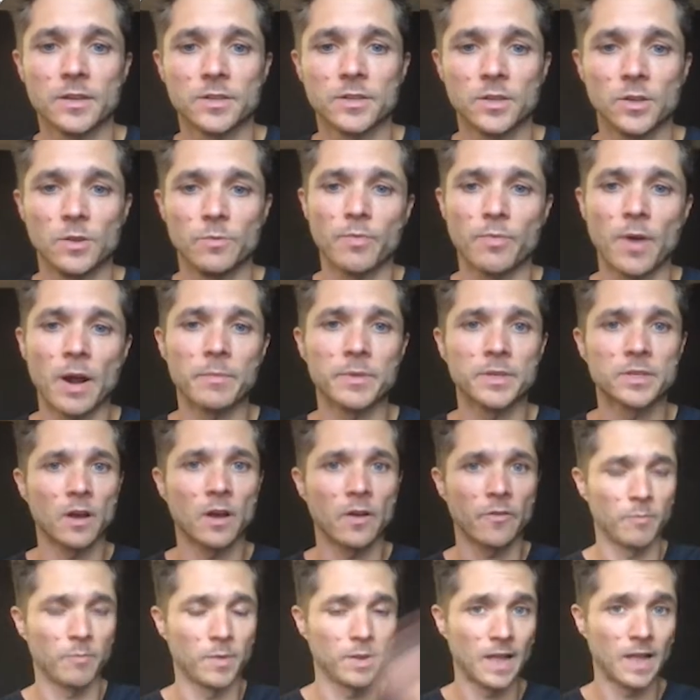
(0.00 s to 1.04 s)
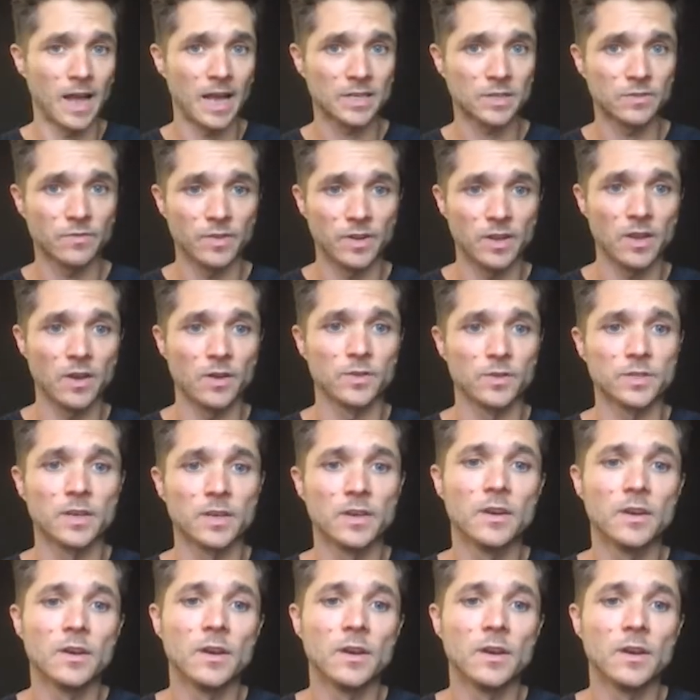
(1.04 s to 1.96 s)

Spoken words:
So you probably saw from my last videos,